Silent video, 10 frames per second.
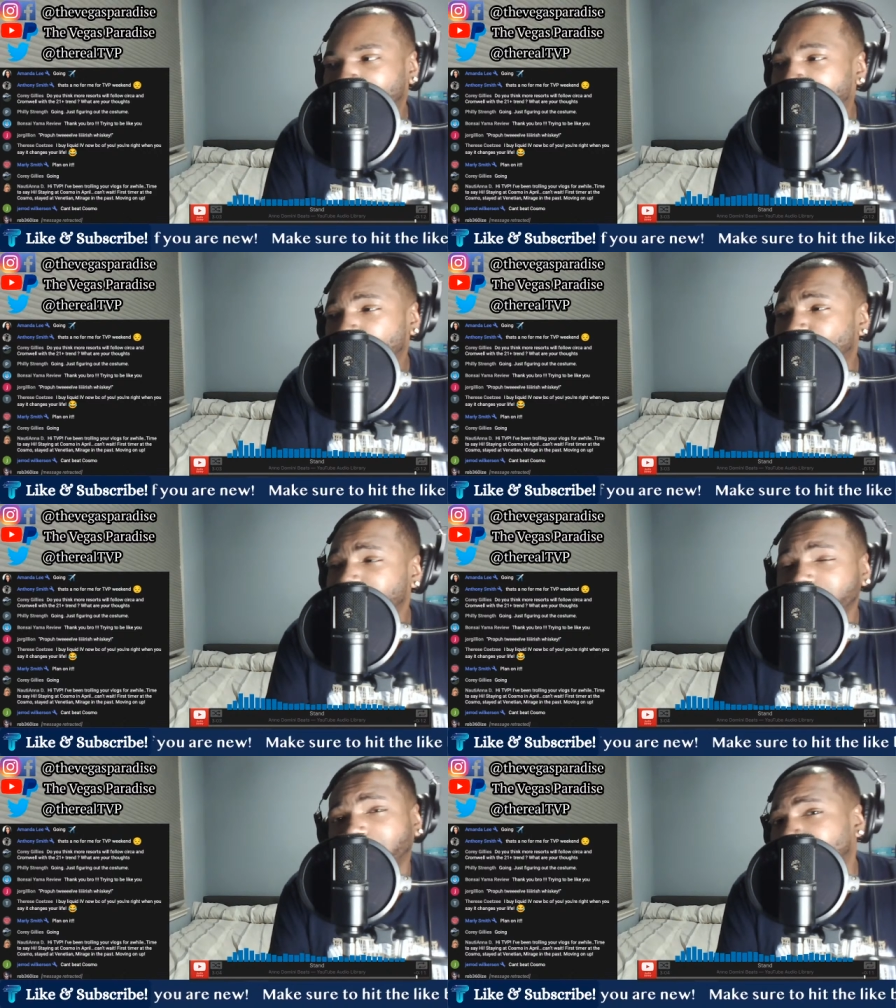I was
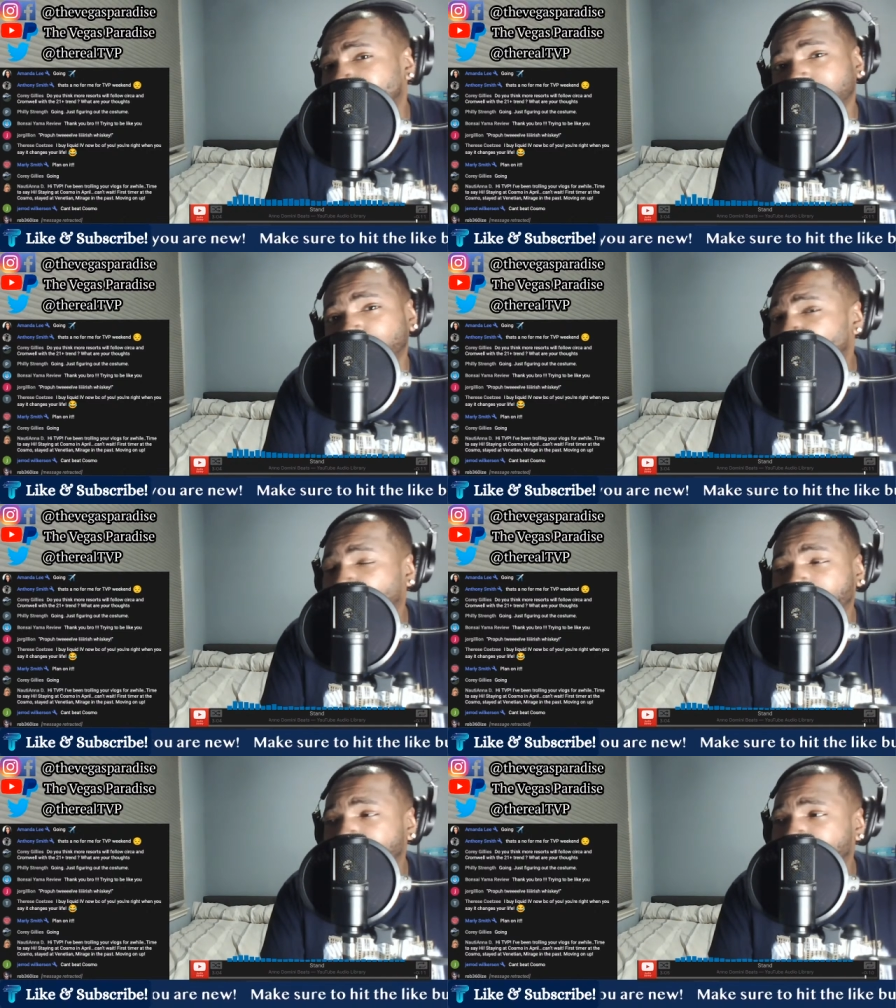really honestly just
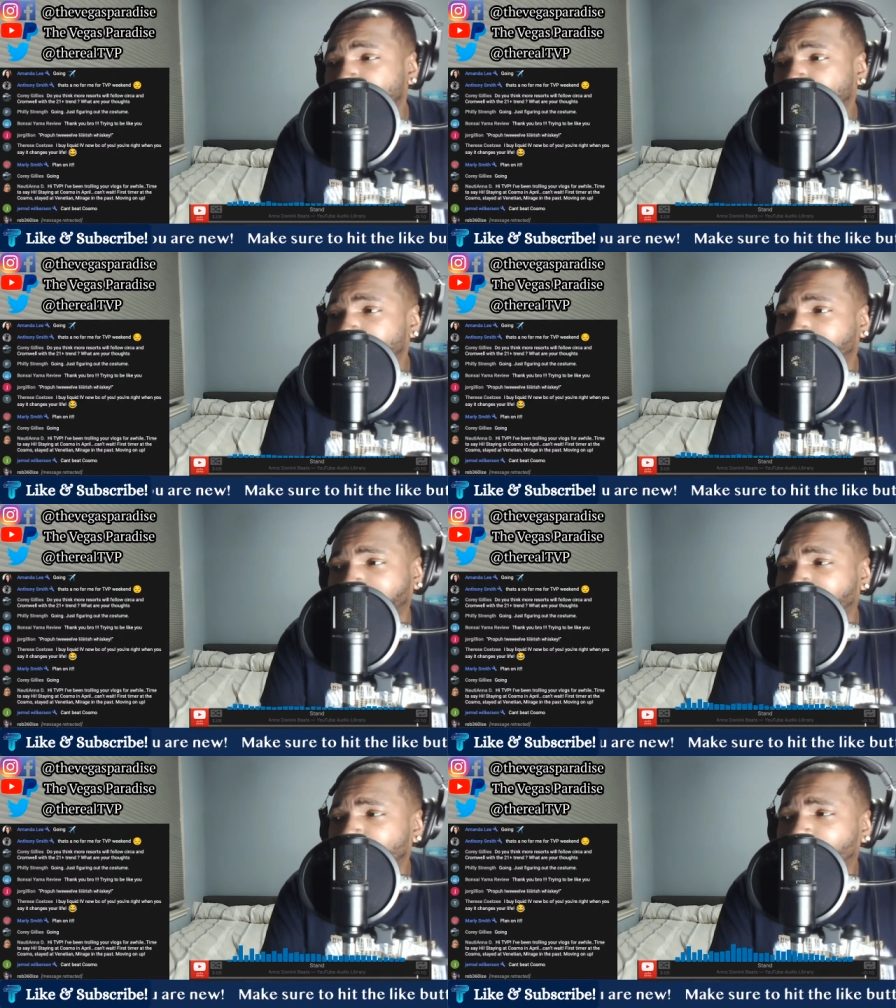waiting for it. Like
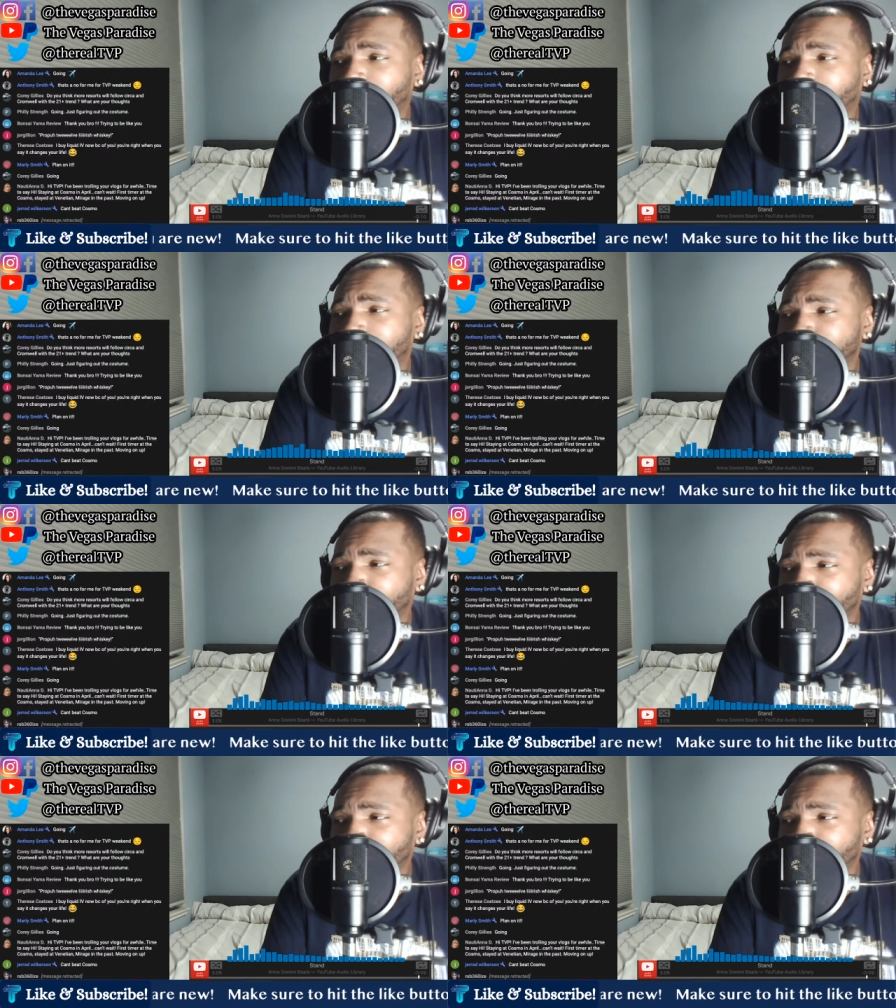I know how Cosmo